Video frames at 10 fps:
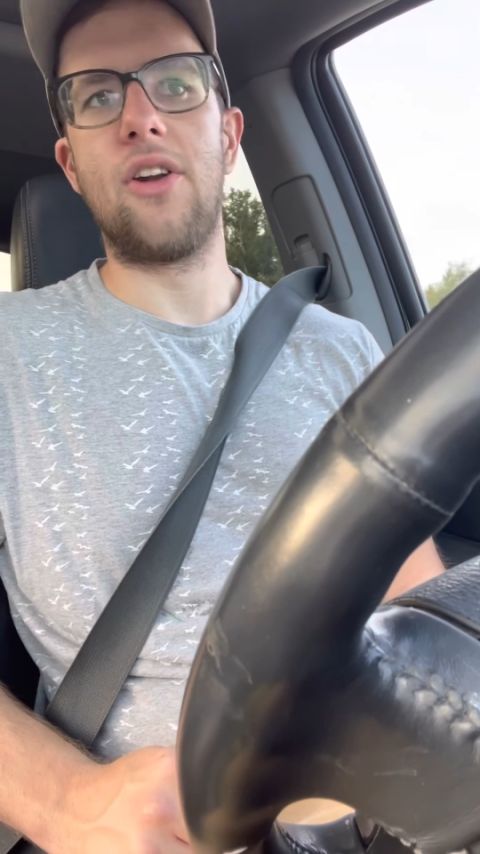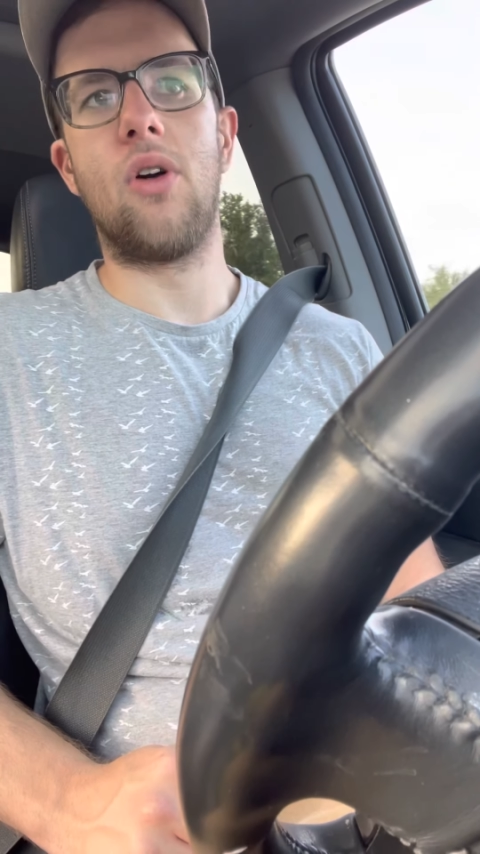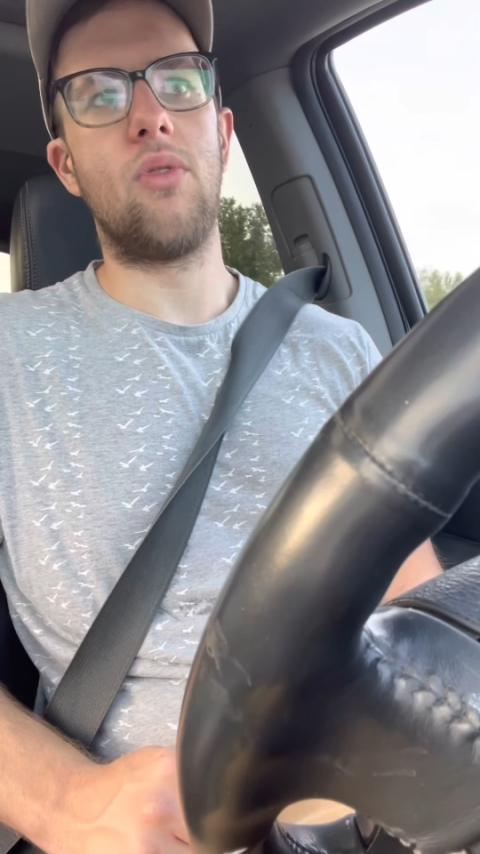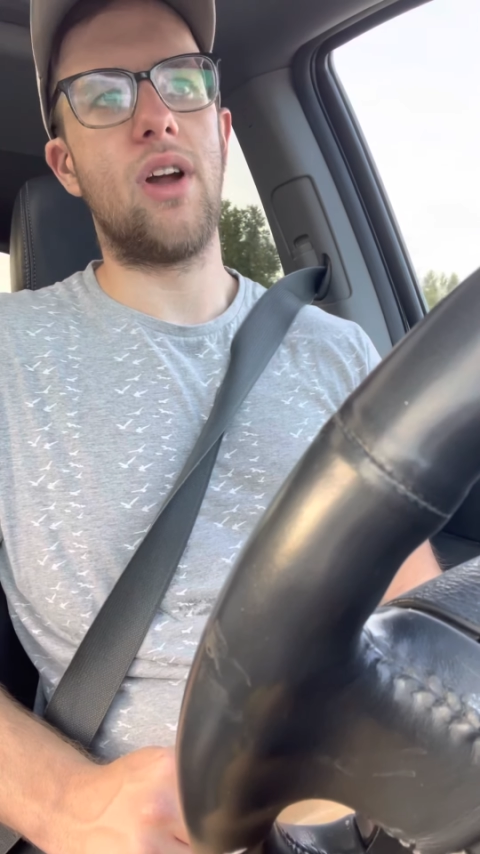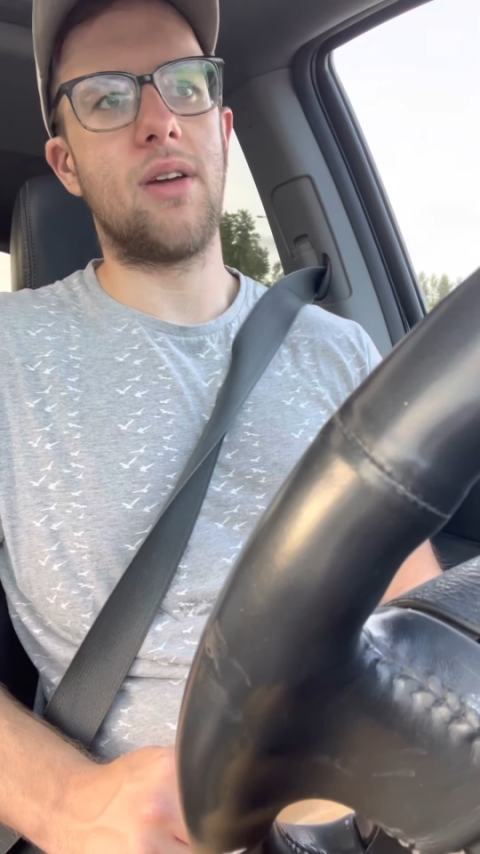I
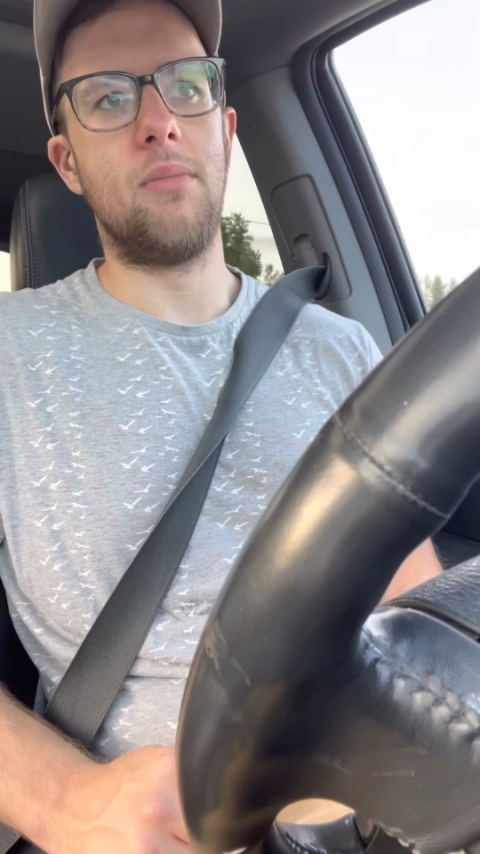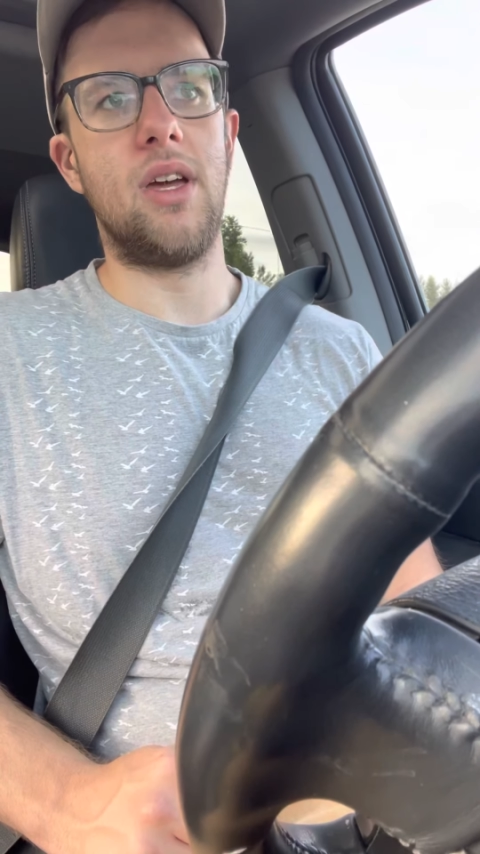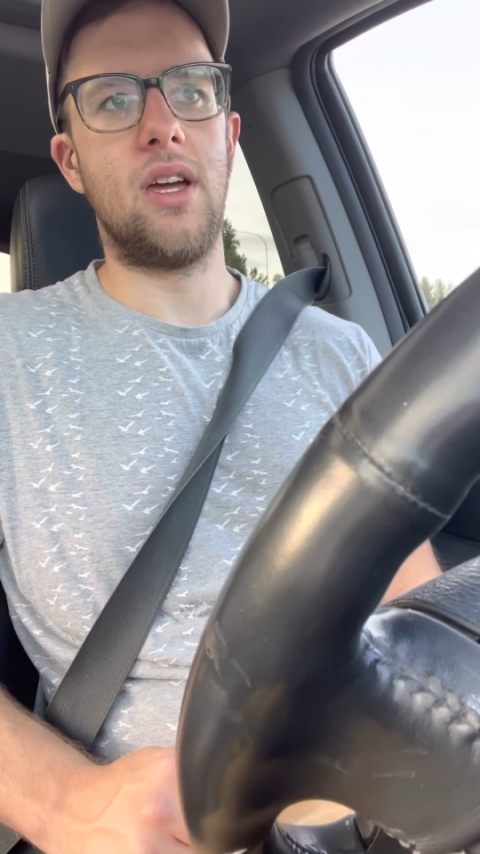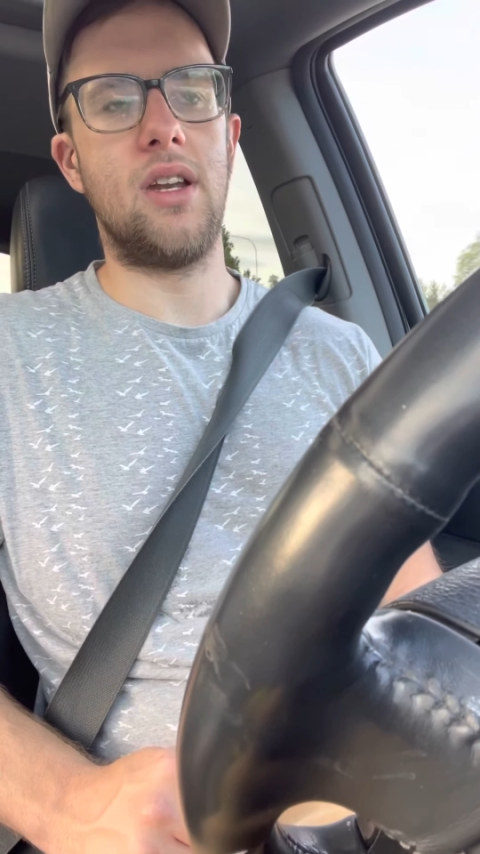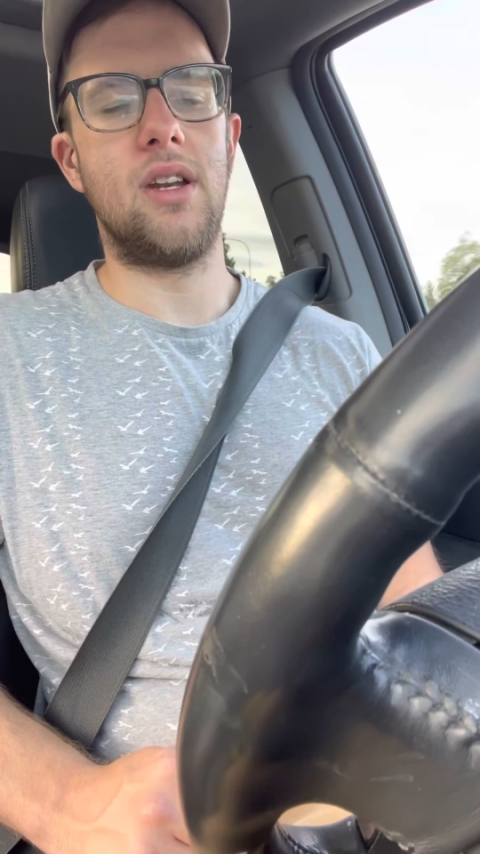don't
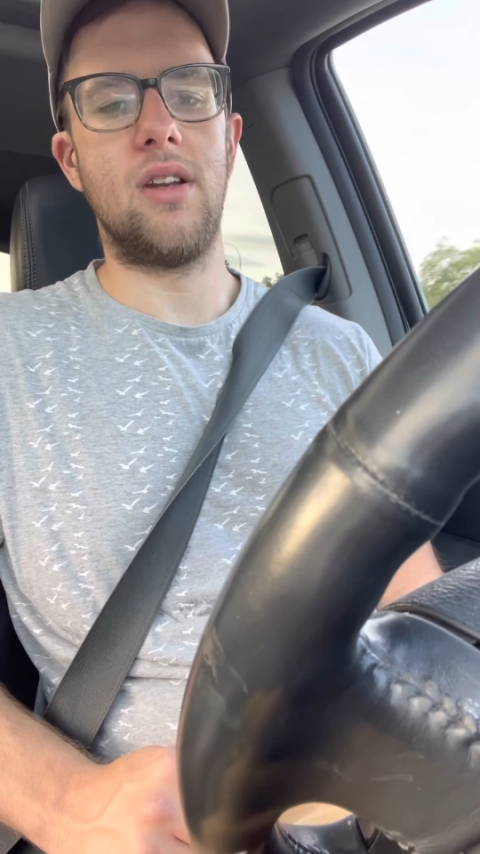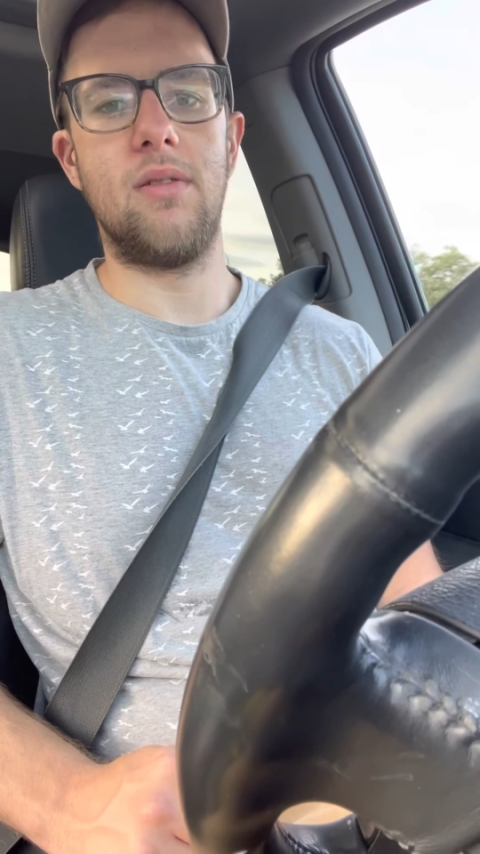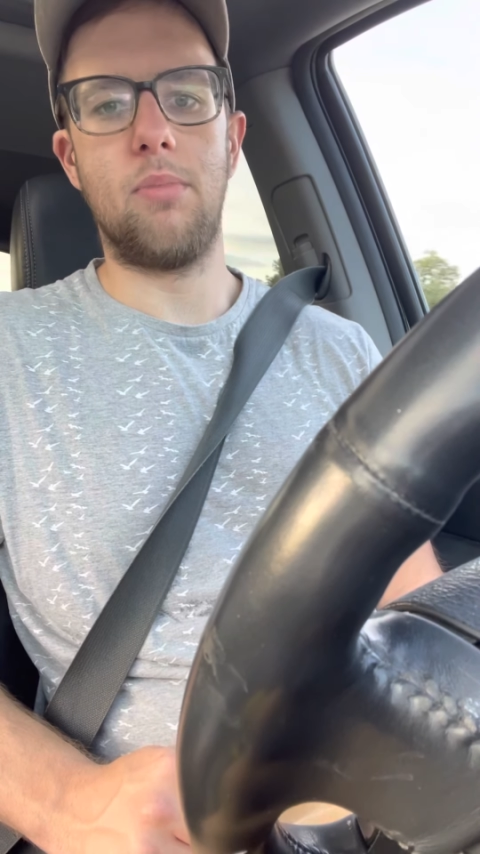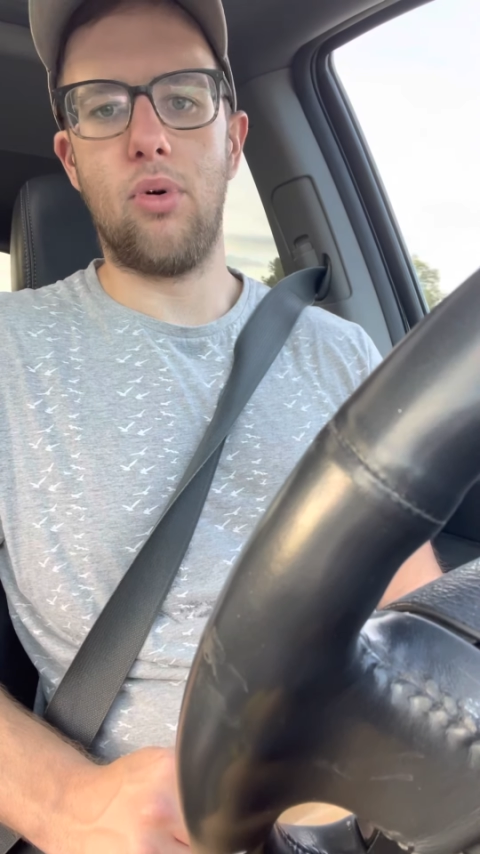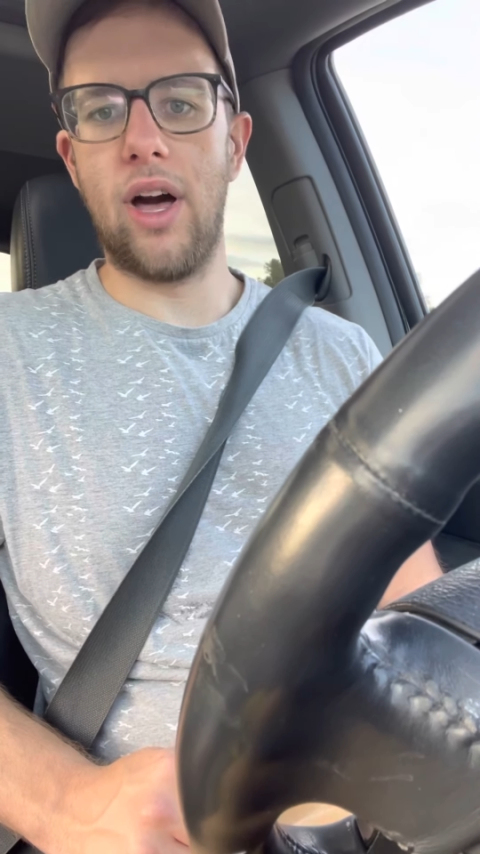recommend.